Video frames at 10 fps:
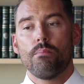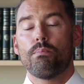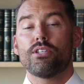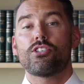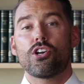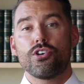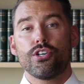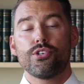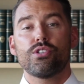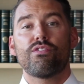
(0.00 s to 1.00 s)
but
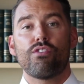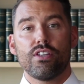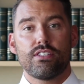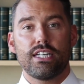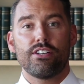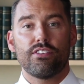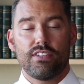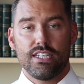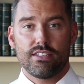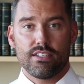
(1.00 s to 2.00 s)
Turner's frontier
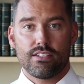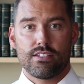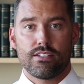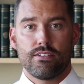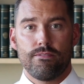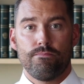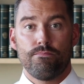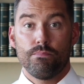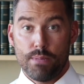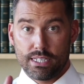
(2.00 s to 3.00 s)
thesis.
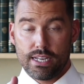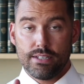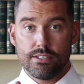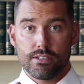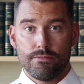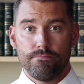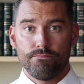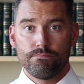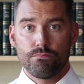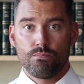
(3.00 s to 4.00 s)
Make sense?
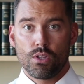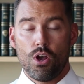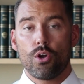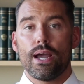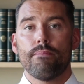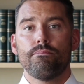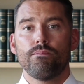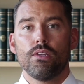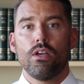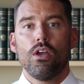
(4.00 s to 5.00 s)
Okay,
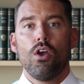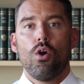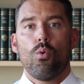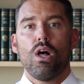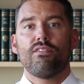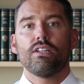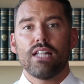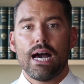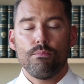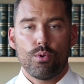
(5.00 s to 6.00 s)
we'll have a
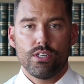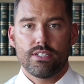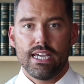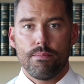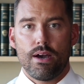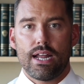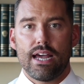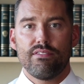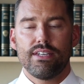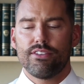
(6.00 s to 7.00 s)
lot more to say
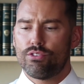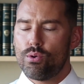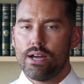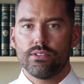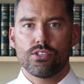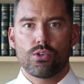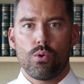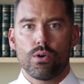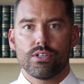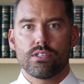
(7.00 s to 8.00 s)
about IV throughout this
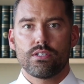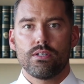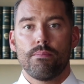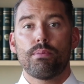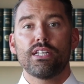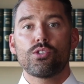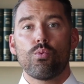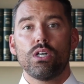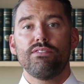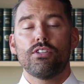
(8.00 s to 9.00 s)
course, but it's
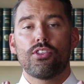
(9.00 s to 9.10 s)
one of the